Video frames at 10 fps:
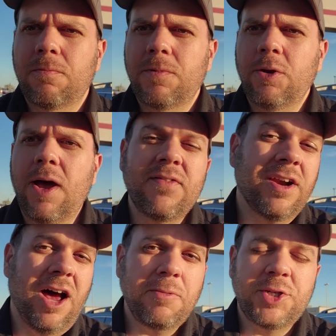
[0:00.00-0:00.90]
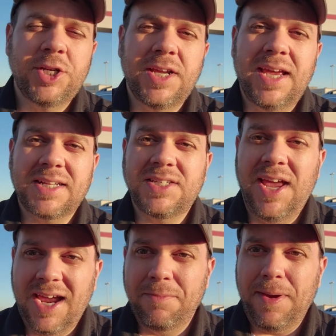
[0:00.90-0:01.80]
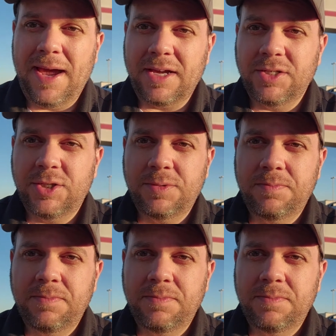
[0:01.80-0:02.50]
you'll have an option to get a second package.